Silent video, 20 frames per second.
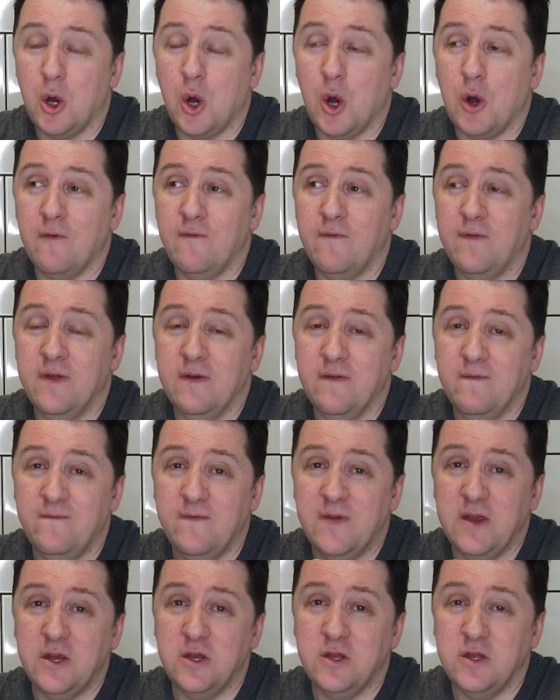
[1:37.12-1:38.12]
of
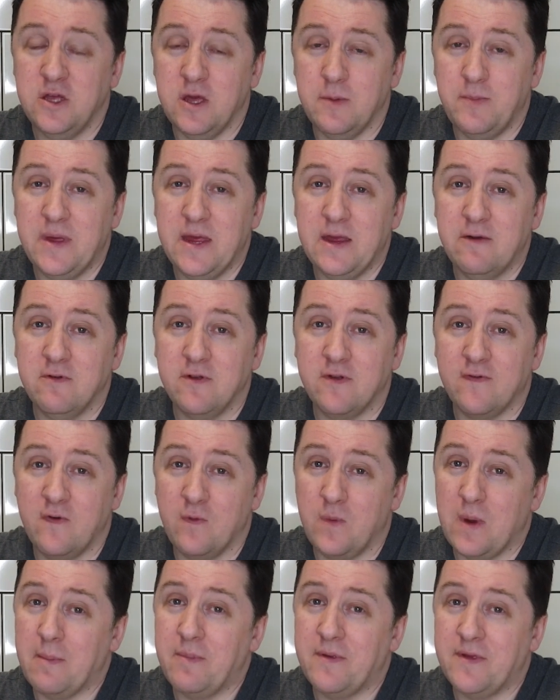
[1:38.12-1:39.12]
the appearance of a
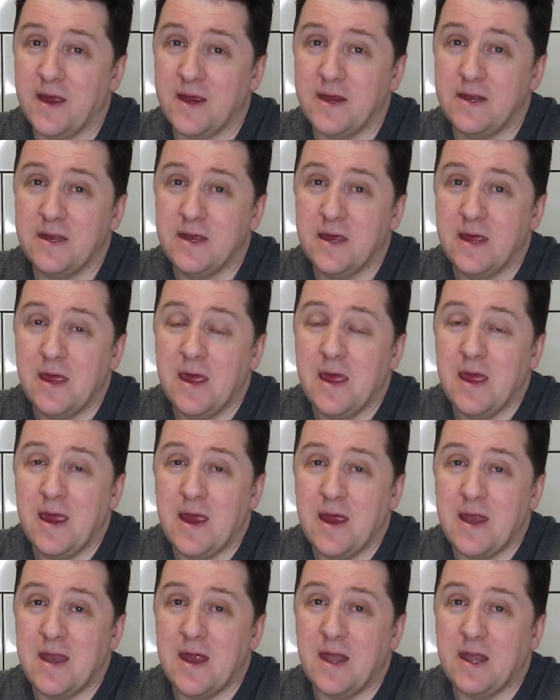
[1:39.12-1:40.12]
website
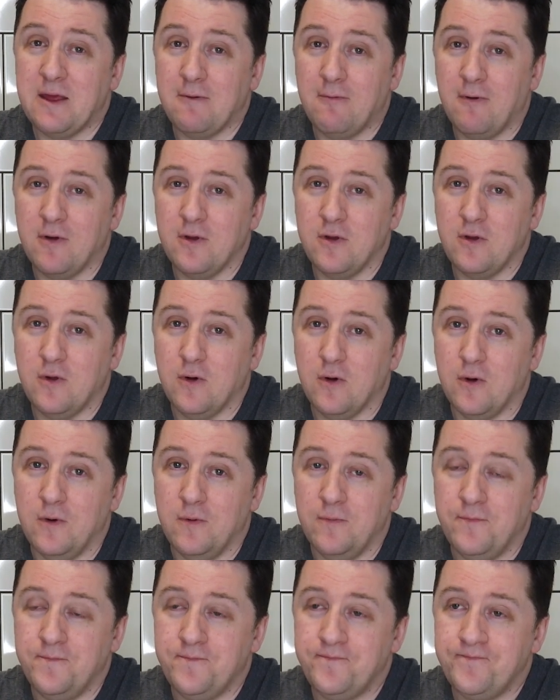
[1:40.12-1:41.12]
in any one go.